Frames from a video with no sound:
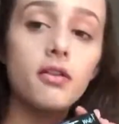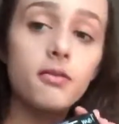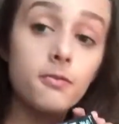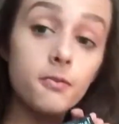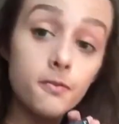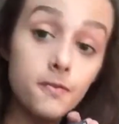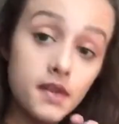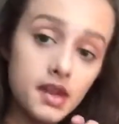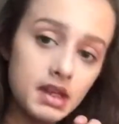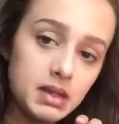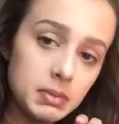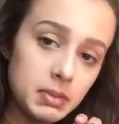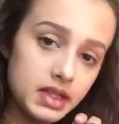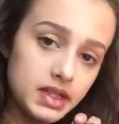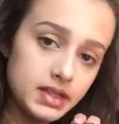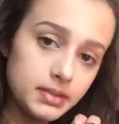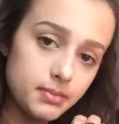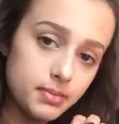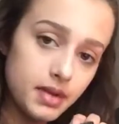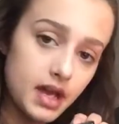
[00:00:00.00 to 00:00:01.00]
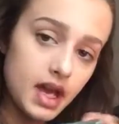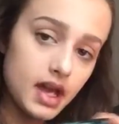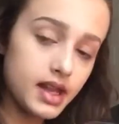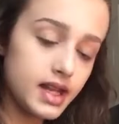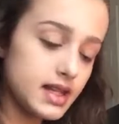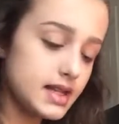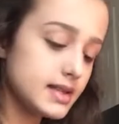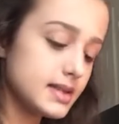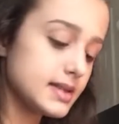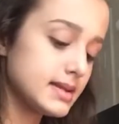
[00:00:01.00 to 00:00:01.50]
the Fit Me
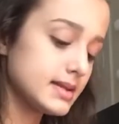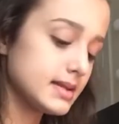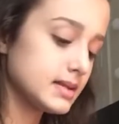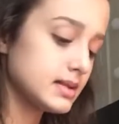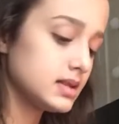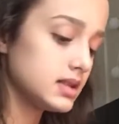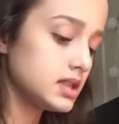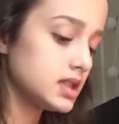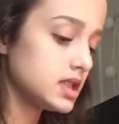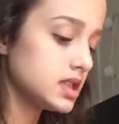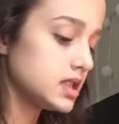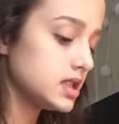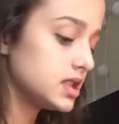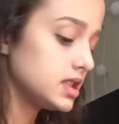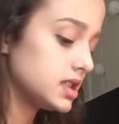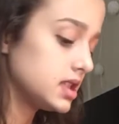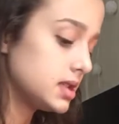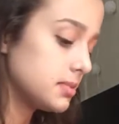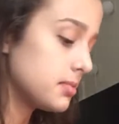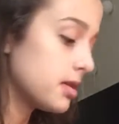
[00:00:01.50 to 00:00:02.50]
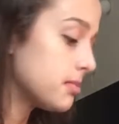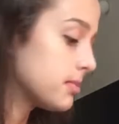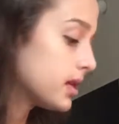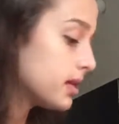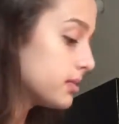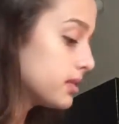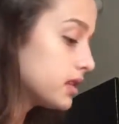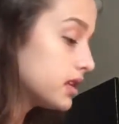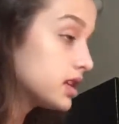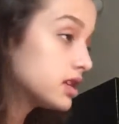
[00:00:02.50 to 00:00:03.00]
palette by
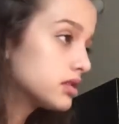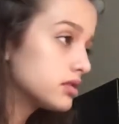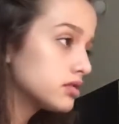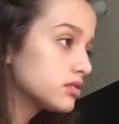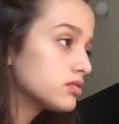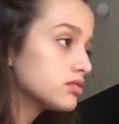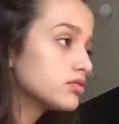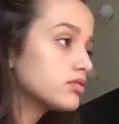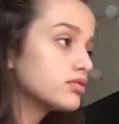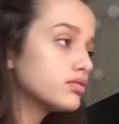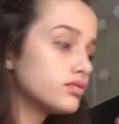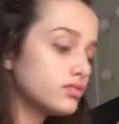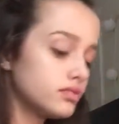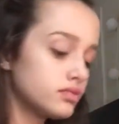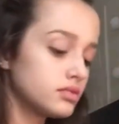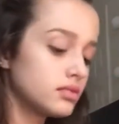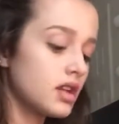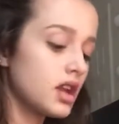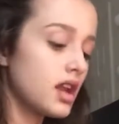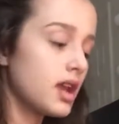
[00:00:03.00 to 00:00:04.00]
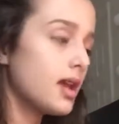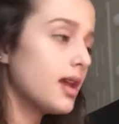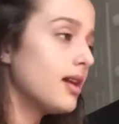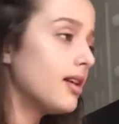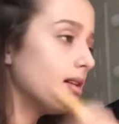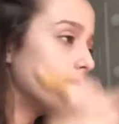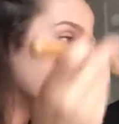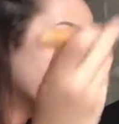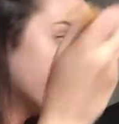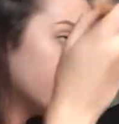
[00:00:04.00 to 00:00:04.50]
Maybelline.
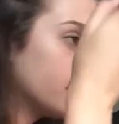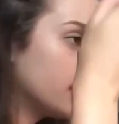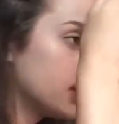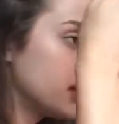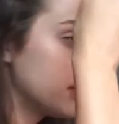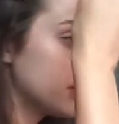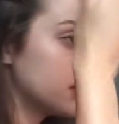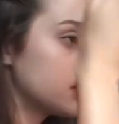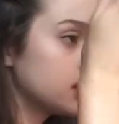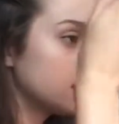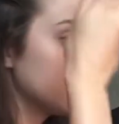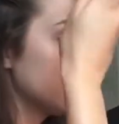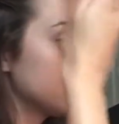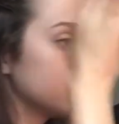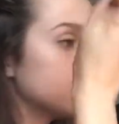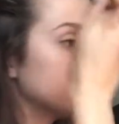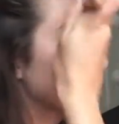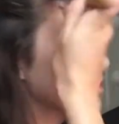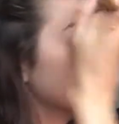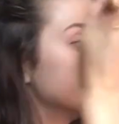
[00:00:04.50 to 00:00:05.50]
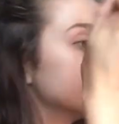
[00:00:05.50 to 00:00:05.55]
Maybelline.